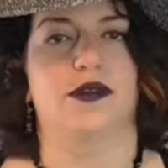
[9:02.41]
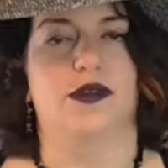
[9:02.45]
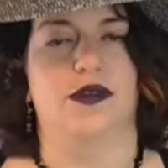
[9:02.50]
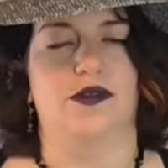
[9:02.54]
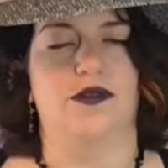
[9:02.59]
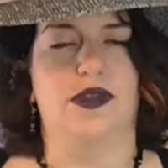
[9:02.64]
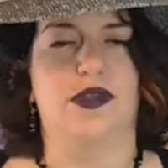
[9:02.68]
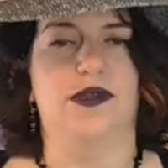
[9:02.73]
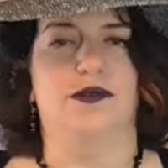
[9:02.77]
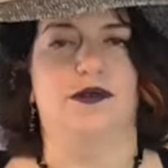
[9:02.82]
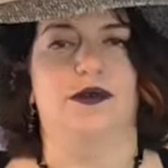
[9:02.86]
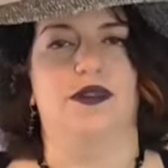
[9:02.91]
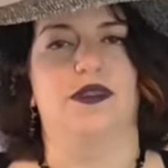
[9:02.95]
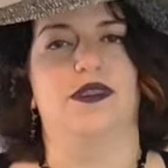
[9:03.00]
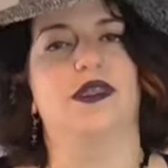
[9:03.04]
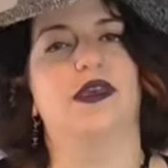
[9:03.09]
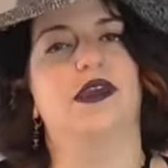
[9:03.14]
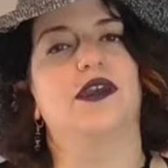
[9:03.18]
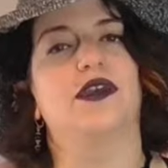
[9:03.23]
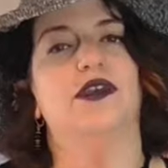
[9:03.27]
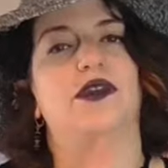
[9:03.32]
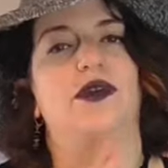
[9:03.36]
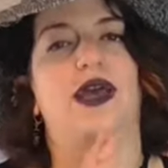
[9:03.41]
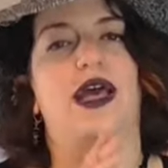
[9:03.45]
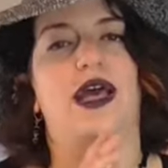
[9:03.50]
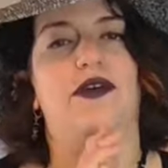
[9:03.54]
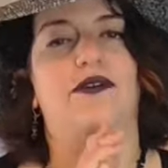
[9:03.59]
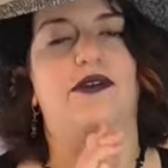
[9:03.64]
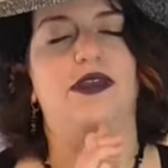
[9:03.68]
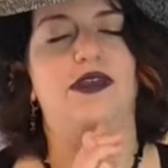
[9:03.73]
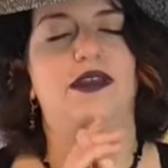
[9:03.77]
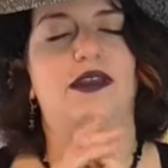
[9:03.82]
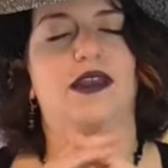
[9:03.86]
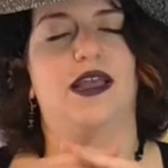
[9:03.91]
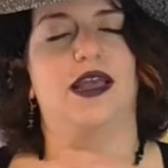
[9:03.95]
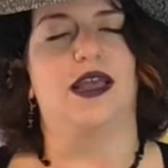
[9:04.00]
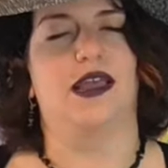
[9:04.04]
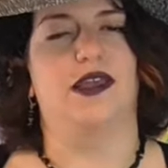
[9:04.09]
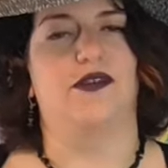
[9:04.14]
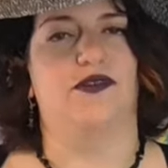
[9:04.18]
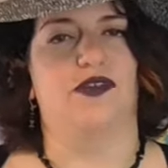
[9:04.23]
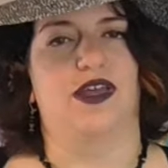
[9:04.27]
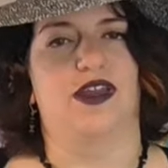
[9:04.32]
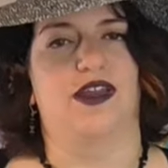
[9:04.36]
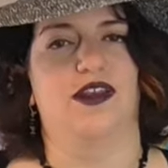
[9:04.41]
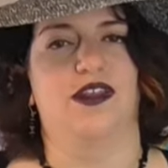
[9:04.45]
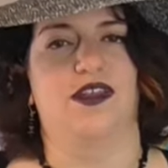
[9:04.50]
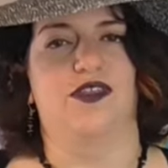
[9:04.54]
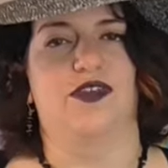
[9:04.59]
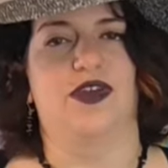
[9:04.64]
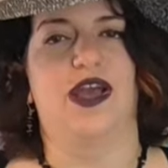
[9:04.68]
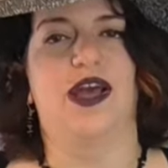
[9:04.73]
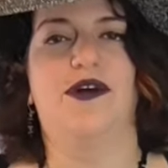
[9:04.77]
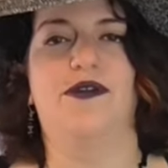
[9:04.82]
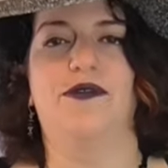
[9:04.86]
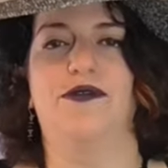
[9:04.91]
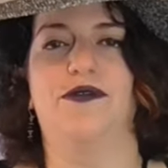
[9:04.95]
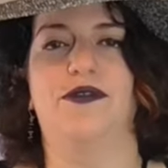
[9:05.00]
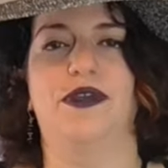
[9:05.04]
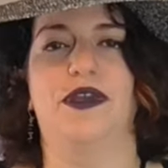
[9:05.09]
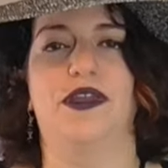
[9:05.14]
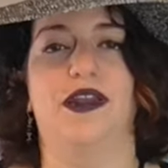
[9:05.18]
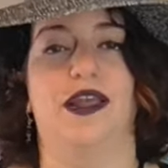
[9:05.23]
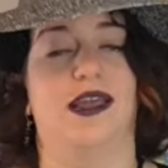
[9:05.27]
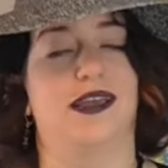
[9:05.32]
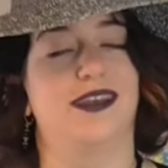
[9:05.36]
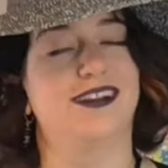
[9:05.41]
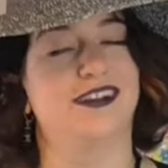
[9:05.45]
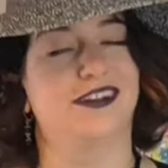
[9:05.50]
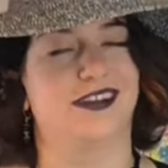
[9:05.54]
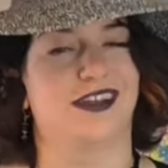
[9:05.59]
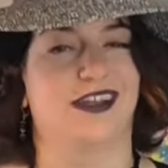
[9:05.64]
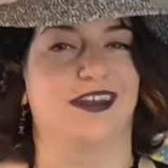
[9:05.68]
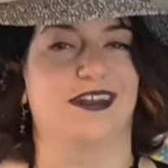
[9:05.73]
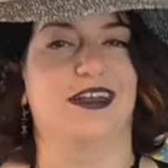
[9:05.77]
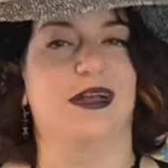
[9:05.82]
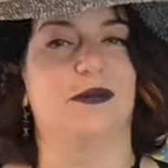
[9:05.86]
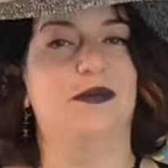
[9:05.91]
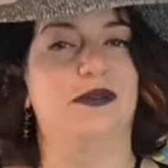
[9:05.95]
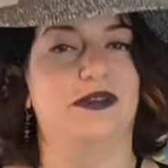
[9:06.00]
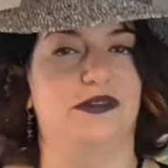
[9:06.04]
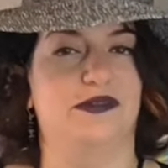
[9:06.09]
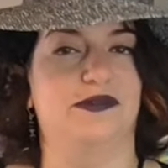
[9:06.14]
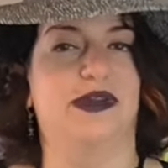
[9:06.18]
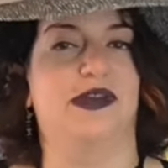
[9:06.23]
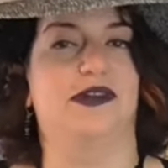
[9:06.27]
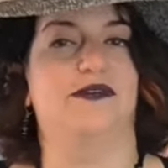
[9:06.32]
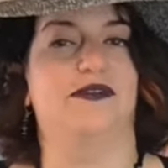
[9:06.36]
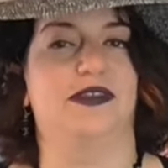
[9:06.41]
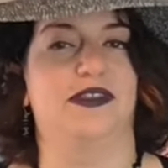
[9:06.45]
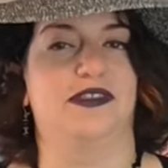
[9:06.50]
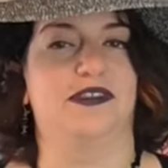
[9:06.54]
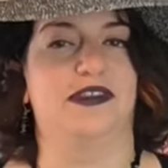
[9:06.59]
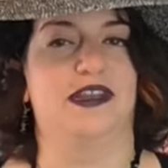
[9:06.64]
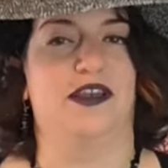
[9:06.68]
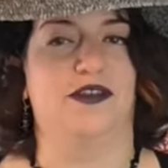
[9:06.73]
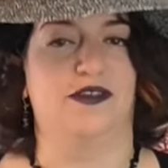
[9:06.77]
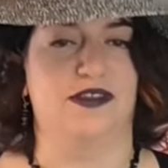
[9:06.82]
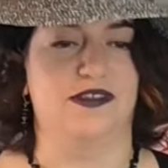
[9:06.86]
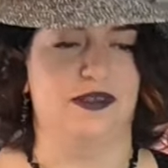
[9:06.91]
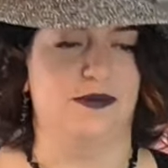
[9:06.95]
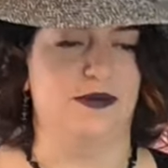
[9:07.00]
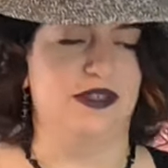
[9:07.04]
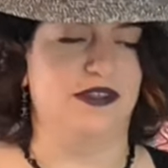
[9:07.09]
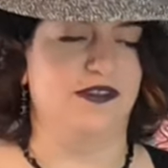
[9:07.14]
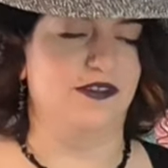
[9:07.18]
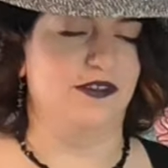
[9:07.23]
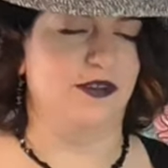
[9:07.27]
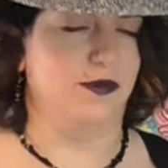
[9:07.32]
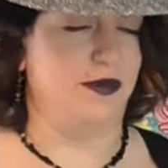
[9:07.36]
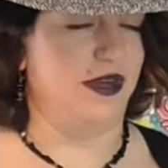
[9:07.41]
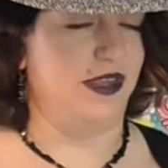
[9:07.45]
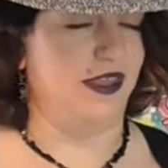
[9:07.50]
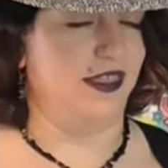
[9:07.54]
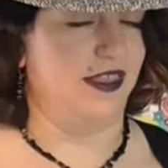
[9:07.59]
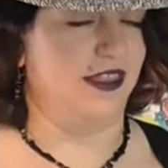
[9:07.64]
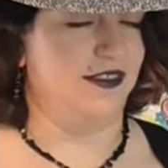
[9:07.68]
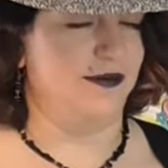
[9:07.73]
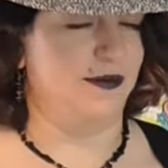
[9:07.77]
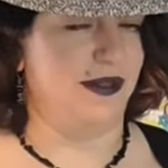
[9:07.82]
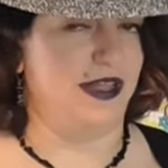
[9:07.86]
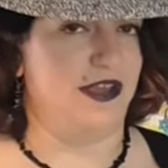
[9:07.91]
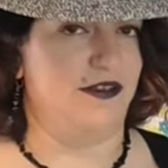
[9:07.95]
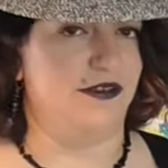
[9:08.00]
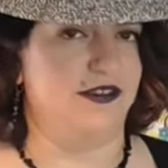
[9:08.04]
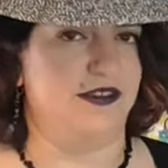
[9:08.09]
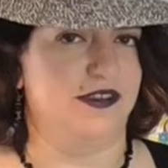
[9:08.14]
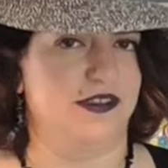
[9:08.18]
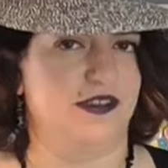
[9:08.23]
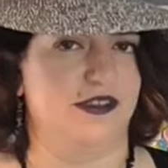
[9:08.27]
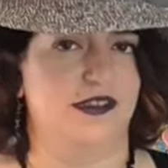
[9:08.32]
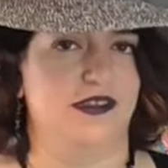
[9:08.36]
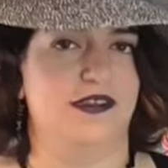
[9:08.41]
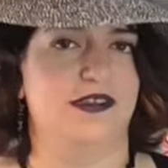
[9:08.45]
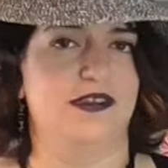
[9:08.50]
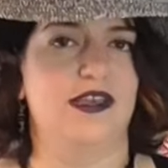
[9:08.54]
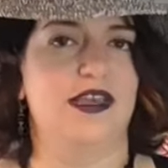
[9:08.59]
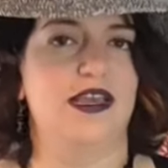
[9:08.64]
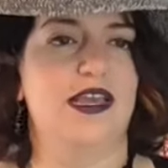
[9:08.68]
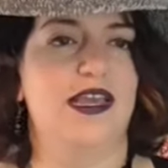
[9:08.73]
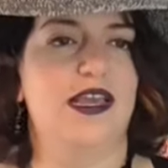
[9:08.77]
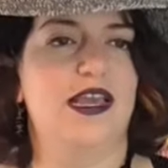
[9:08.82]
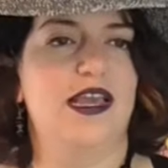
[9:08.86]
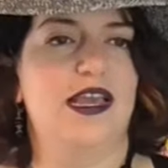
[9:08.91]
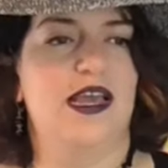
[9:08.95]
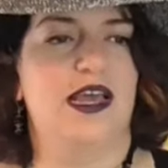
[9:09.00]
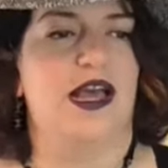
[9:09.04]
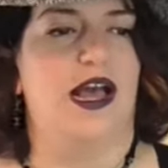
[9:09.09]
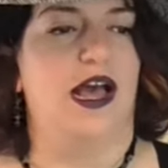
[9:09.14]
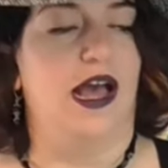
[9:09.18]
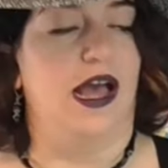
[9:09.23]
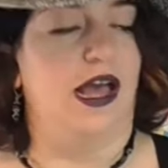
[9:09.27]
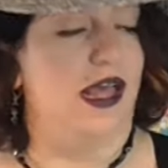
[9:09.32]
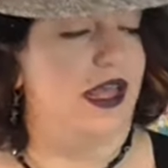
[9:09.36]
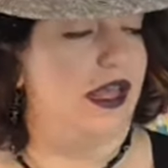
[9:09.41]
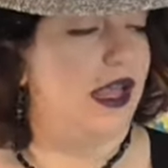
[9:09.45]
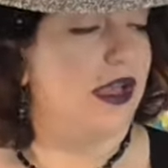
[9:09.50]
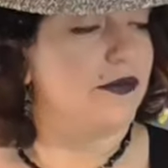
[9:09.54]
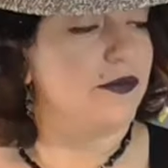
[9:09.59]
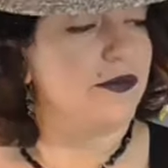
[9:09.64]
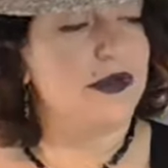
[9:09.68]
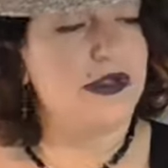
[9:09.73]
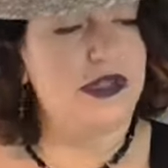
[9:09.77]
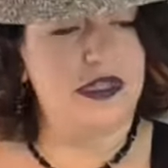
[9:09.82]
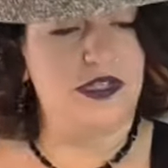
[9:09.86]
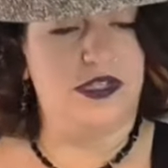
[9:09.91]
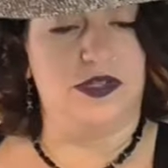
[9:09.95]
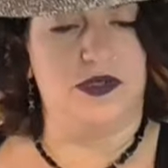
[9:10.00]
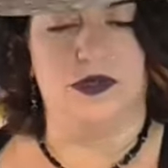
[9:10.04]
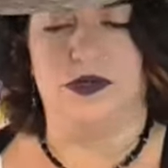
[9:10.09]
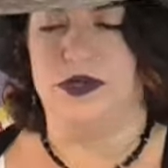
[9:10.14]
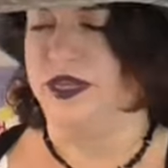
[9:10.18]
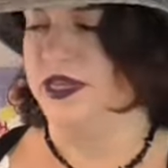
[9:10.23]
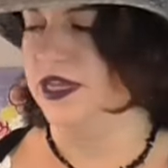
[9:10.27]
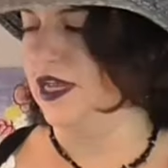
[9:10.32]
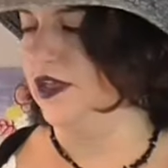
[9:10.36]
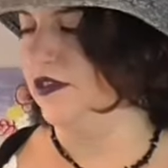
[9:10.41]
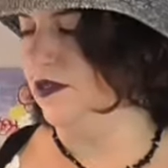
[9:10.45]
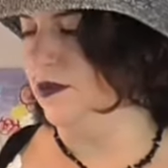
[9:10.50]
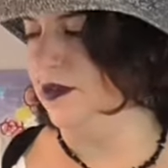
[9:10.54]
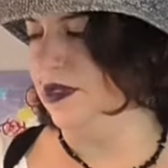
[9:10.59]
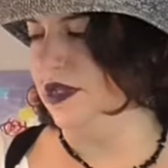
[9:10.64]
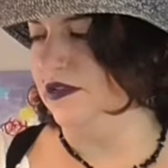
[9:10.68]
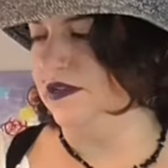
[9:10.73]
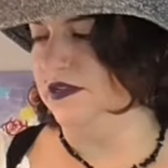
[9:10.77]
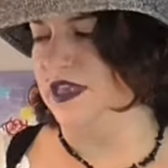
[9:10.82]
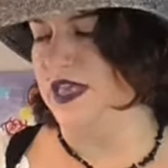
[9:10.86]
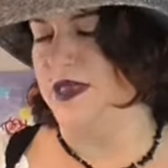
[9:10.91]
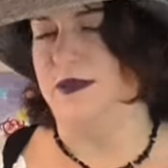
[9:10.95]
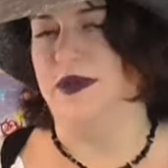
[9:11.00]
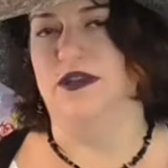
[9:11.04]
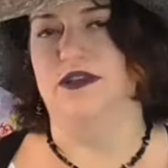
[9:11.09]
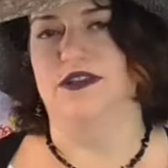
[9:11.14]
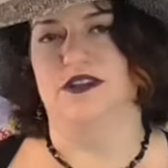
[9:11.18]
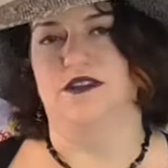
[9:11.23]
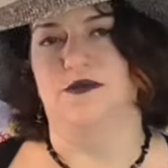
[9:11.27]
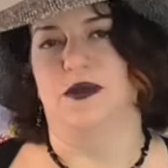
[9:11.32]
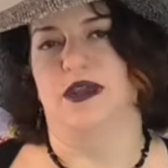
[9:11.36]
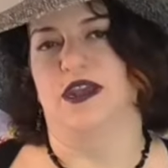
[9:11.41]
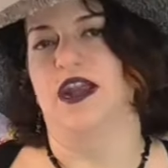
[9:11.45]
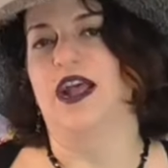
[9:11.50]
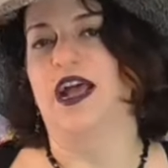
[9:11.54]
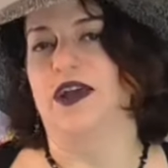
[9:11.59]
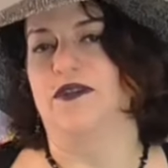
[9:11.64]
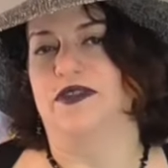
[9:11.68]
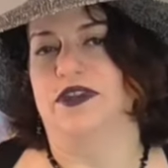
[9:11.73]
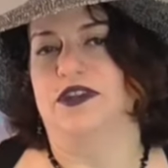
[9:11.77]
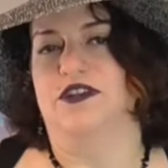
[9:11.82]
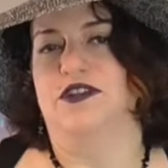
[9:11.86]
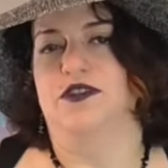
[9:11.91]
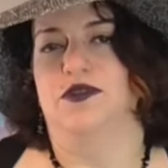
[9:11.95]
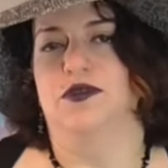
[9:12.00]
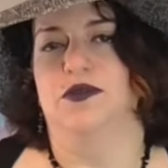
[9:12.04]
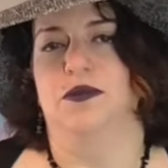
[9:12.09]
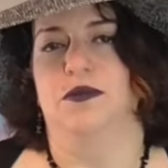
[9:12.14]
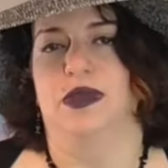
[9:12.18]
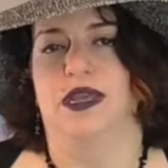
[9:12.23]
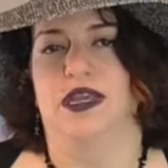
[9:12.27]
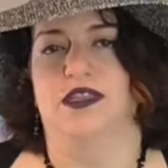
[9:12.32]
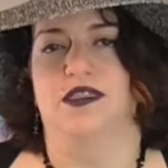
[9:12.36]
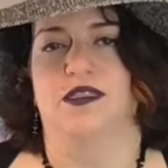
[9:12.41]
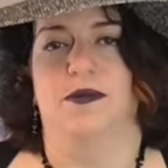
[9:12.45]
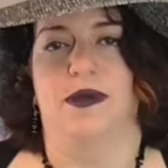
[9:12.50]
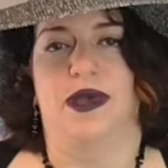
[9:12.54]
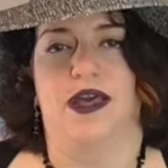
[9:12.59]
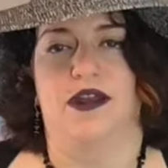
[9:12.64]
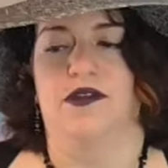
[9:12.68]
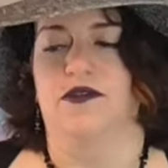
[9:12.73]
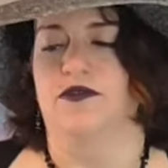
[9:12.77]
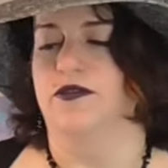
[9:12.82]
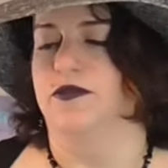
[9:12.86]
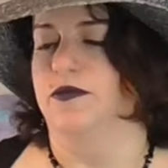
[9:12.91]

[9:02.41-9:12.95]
Alright, well there you have it. I've got another outfit. I actually got a couple of outfits now because I made so many of these blouses. Uh, I really do like how the blouse came out despite having to make the pattern